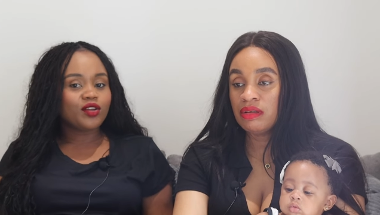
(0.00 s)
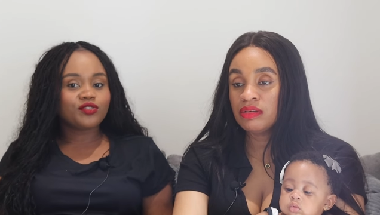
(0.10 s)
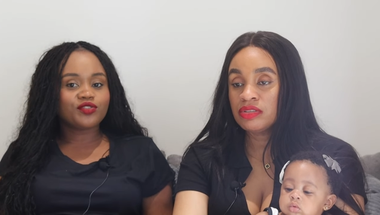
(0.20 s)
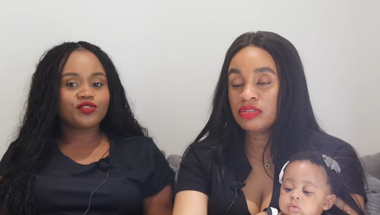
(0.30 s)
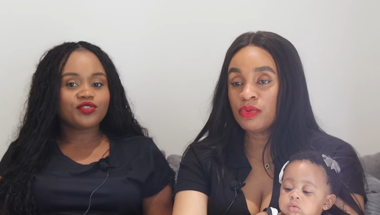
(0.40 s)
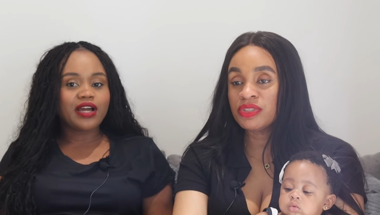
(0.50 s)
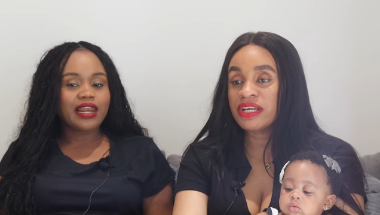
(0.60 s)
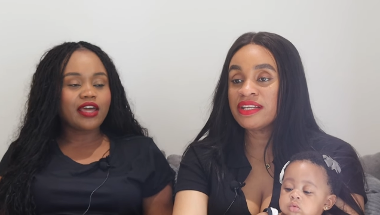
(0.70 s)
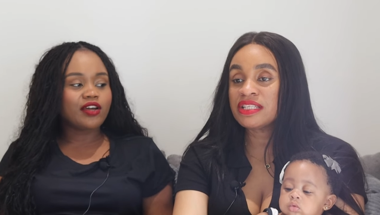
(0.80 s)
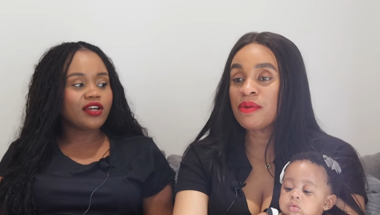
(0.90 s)
Speaker 1: I love. So was
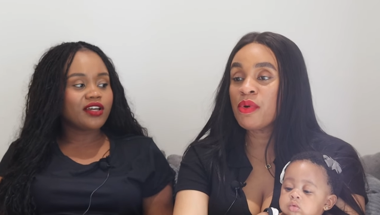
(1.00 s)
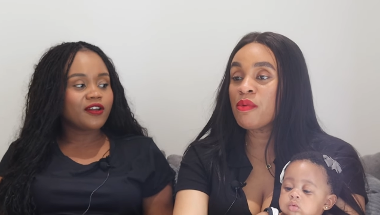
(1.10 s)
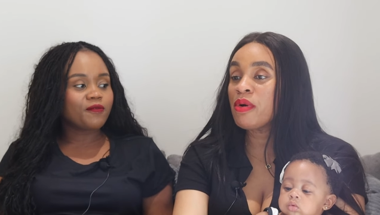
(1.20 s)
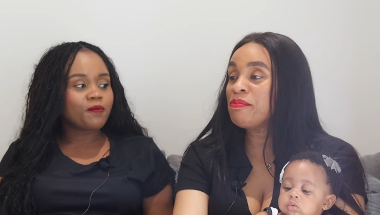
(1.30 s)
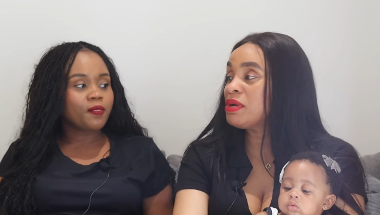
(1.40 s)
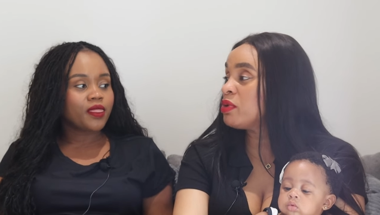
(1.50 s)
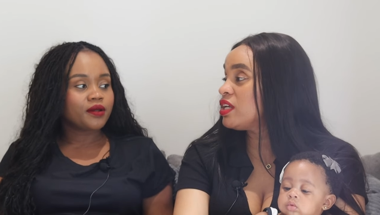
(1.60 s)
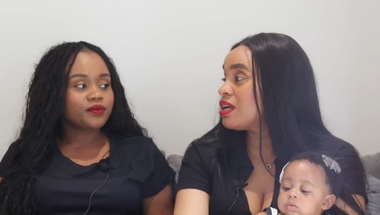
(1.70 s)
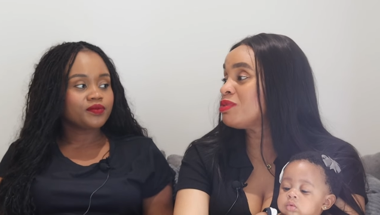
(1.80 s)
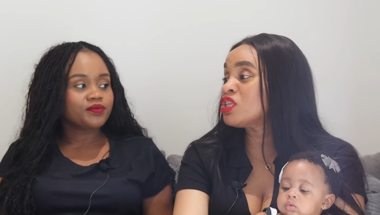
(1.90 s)
there any time when one big
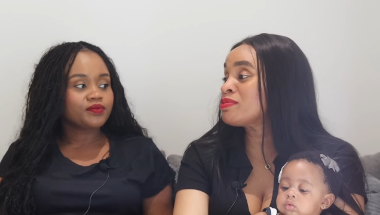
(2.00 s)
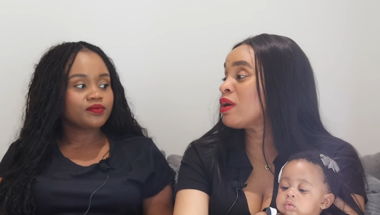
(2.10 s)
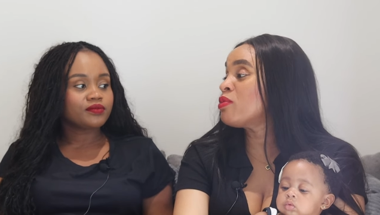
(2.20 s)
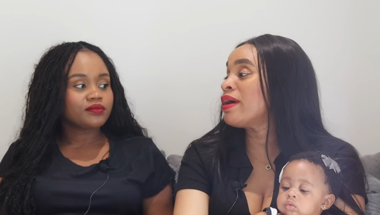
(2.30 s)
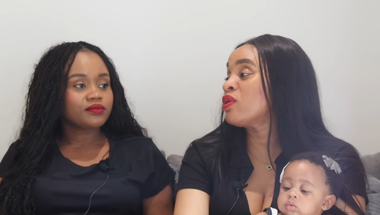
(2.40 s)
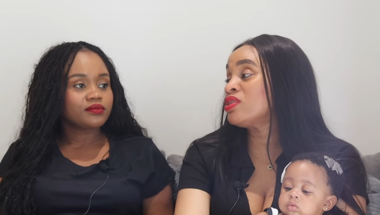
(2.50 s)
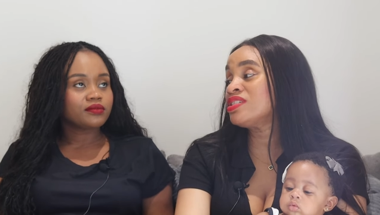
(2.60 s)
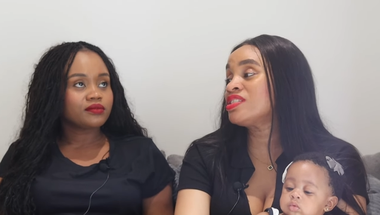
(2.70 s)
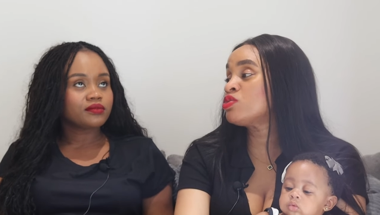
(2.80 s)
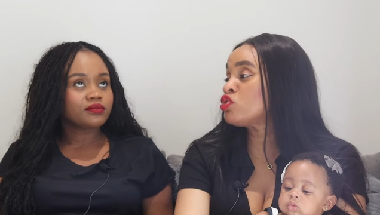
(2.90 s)
money came, you just like, oh my god,
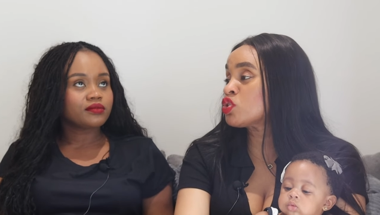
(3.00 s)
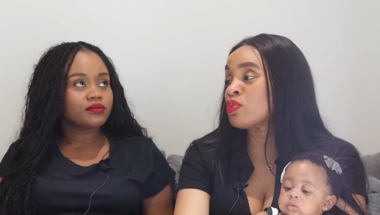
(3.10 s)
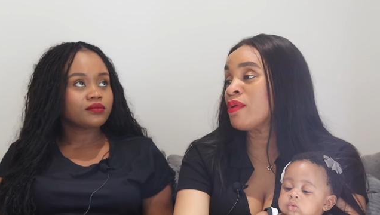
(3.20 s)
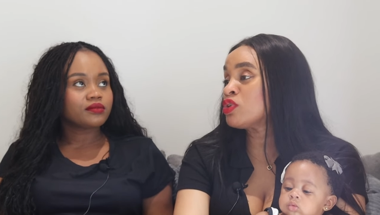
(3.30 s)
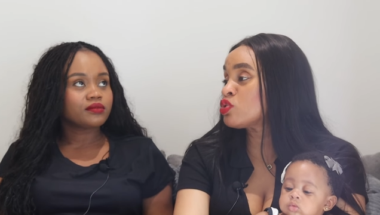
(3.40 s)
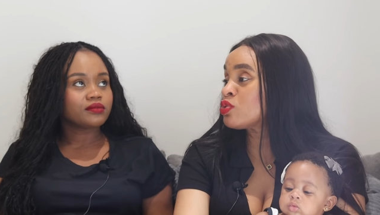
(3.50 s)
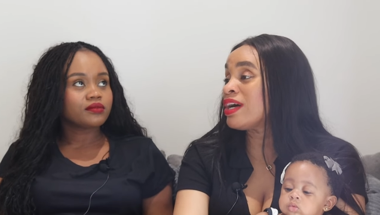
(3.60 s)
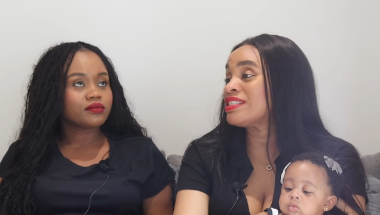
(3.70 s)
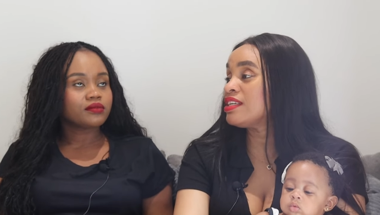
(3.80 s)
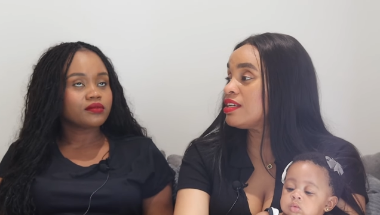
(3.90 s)
this is just what I want to do,
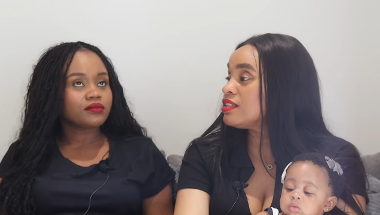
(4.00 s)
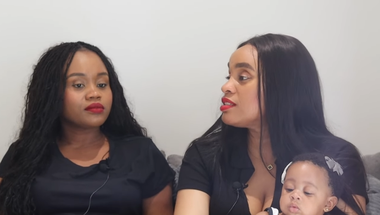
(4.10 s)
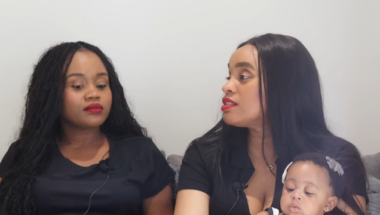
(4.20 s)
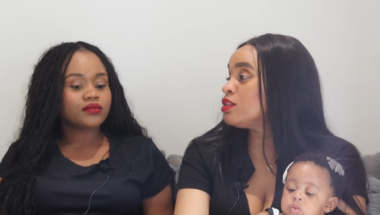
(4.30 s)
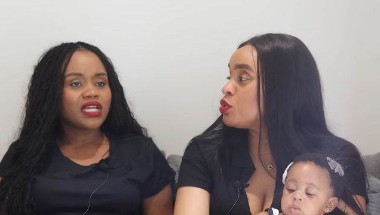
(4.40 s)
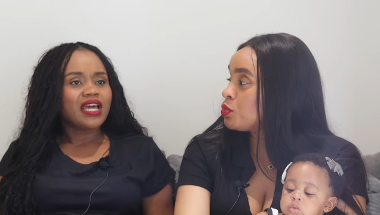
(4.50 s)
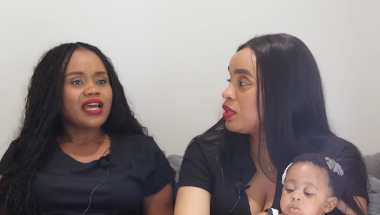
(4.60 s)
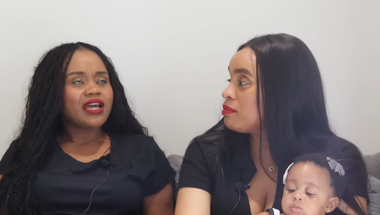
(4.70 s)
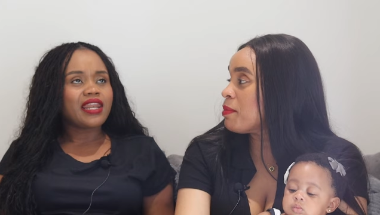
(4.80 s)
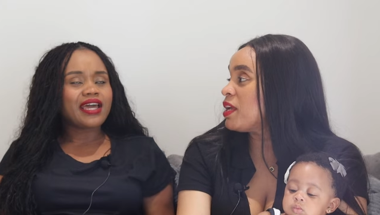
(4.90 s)
as against
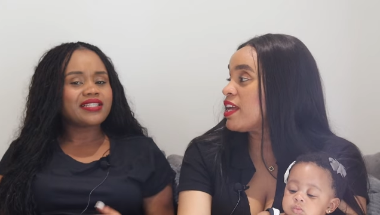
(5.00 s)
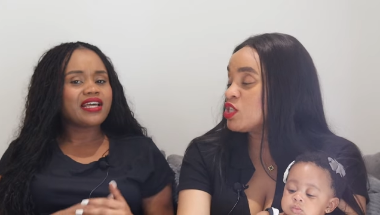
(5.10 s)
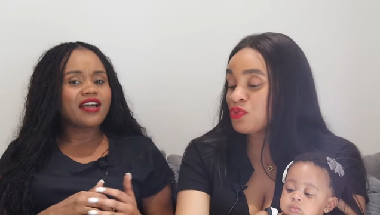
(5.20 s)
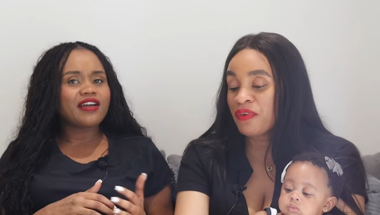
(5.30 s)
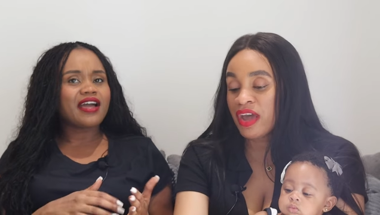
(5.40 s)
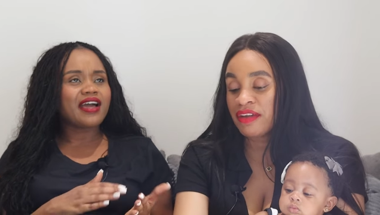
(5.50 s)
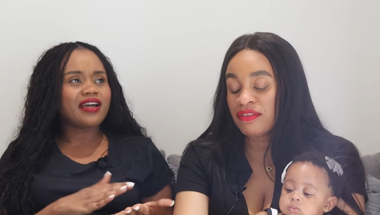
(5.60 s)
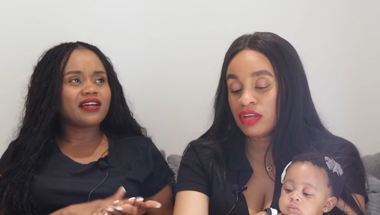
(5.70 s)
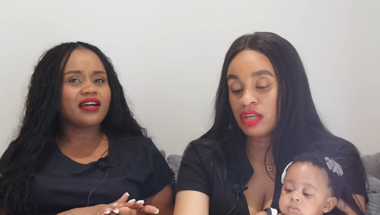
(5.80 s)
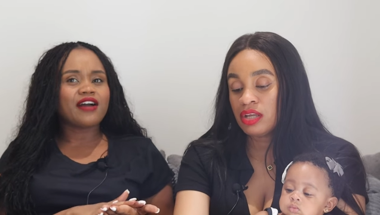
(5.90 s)
doing maybe like a nine to
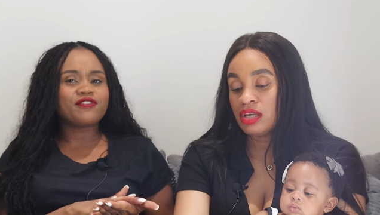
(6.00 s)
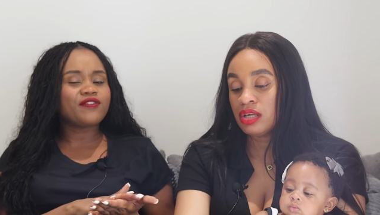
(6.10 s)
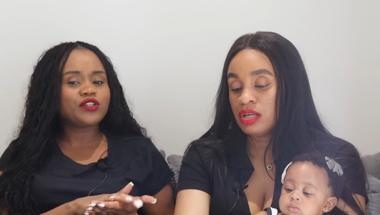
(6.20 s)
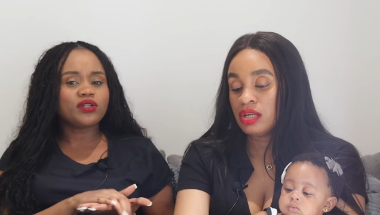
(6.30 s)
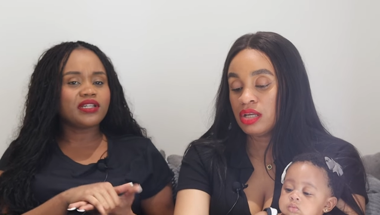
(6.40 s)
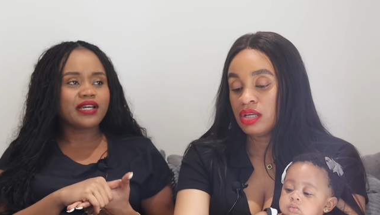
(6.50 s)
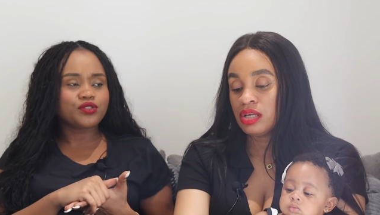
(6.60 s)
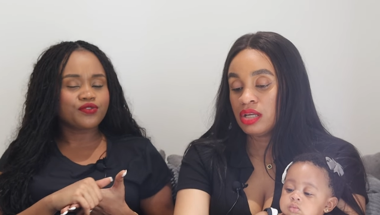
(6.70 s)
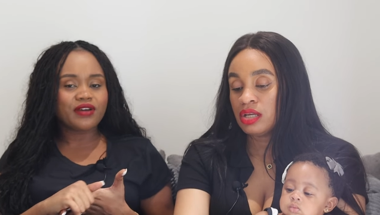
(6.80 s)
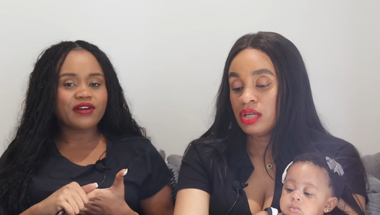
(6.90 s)
five.
Speaker 2: I, have never done a
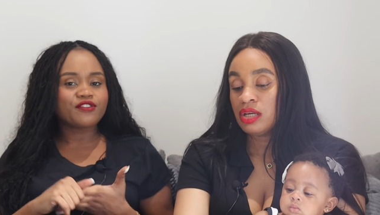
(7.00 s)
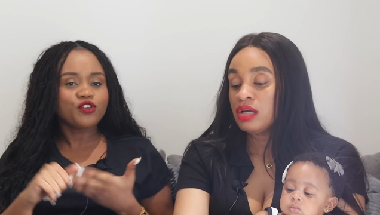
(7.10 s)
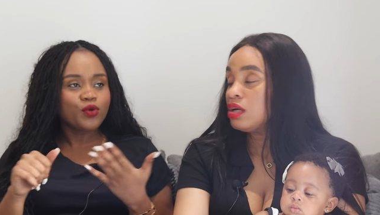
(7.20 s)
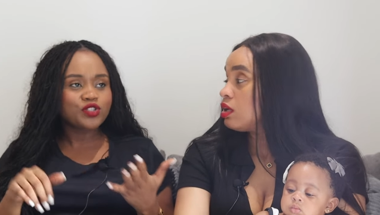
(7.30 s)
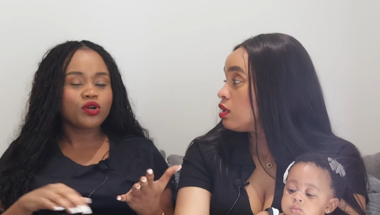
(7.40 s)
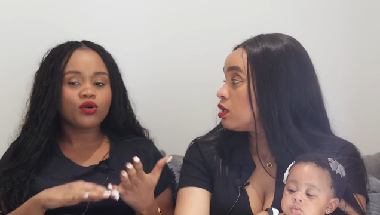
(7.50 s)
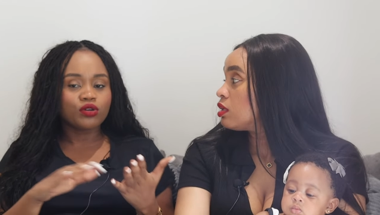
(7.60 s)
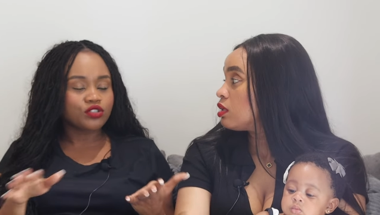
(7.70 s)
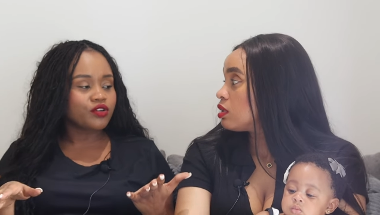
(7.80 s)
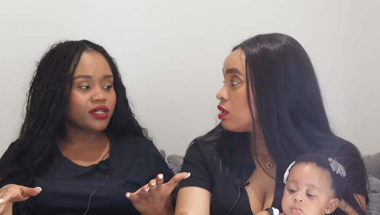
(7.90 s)
nine to five. I've always done
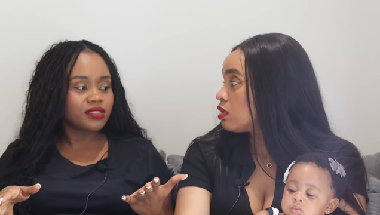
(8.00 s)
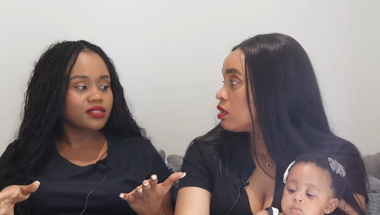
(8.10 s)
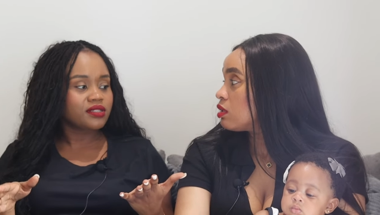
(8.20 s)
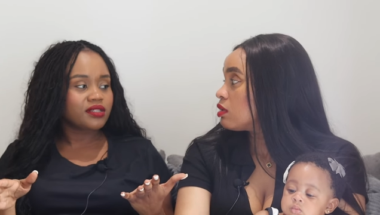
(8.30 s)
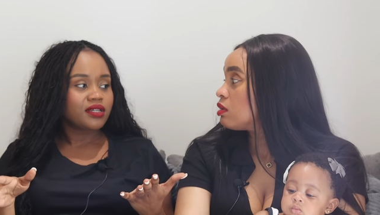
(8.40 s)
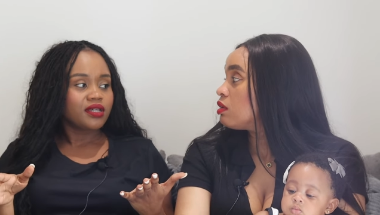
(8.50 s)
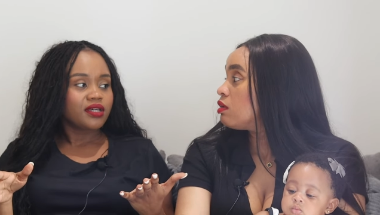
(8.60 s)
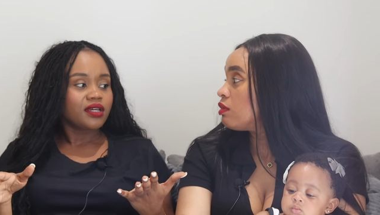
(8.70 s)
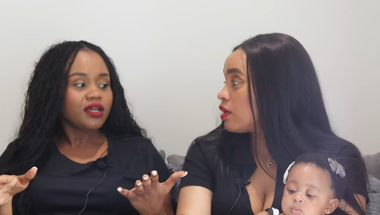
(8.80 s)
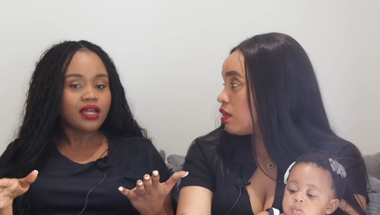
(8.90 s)
contracts.
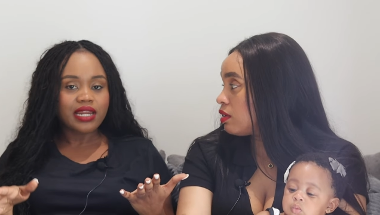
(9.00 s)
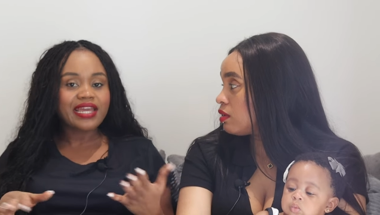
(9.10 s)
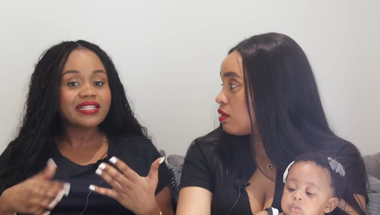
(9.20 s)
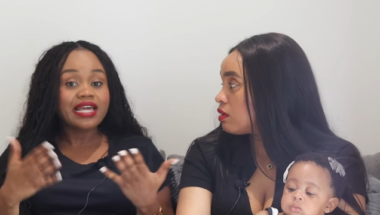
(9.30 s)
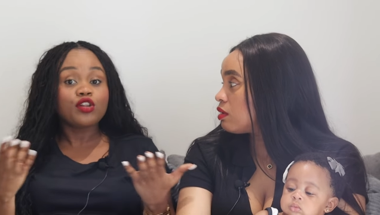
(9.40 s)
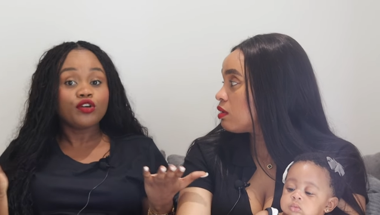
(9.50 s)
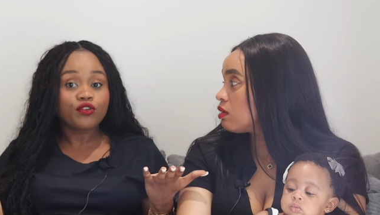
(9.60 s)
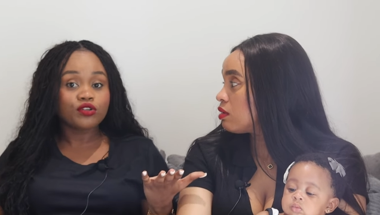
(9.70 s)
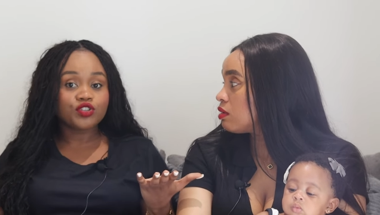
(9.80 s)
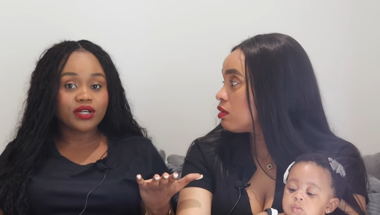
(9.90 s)
Okay. And I guess I
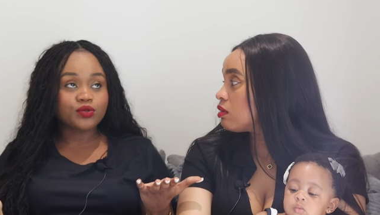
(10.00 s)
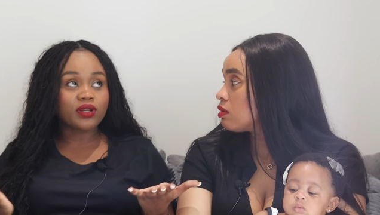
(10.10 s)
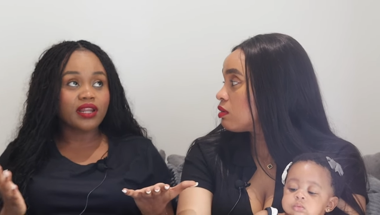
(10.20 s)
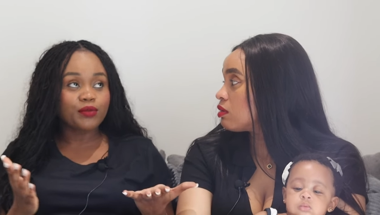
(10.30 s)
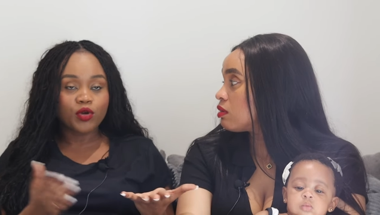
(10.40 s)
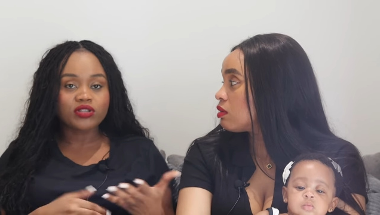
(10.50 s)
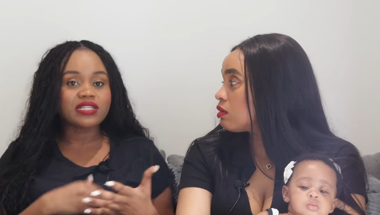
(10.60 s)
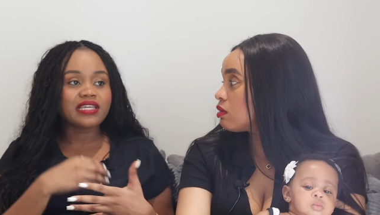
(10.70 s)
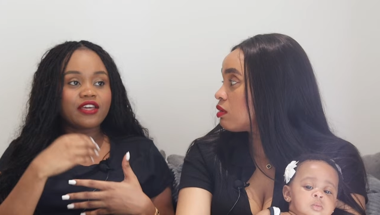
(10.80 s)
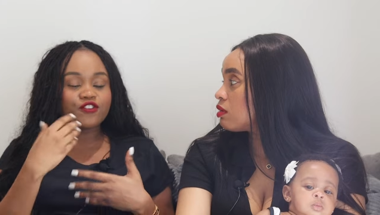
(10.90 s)
love contracts
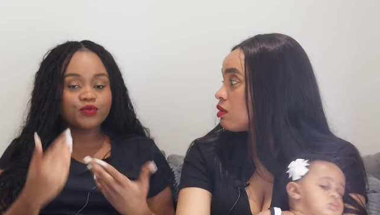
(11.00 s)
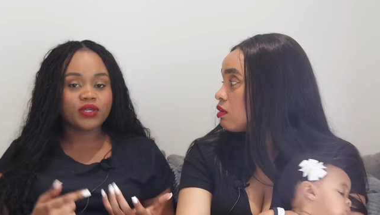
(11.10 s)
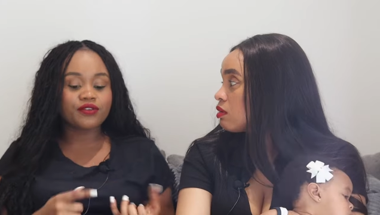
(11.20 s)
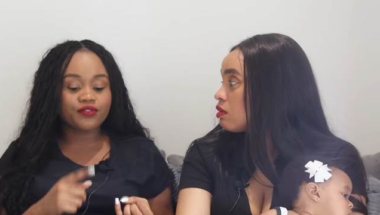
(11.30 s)
because it gives me